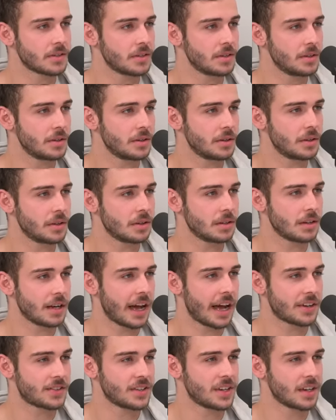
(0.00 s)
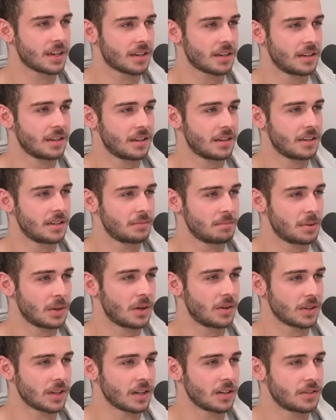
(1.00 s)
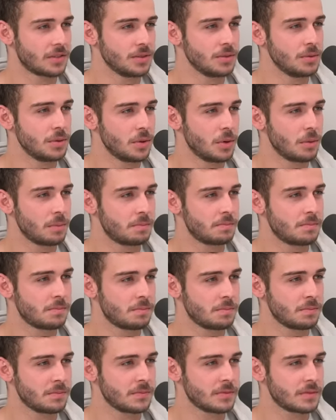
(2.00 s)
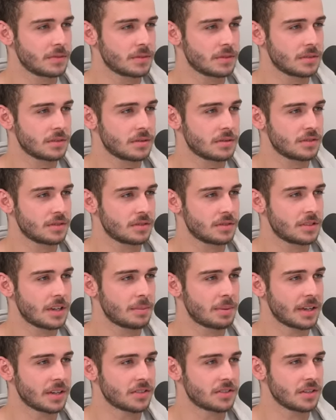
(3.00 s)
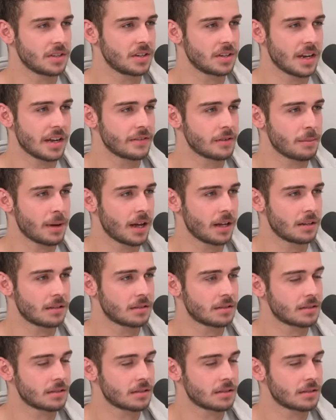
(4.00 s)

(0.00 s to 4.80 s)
in your attic belonging to your Spot siblings that you'd never met?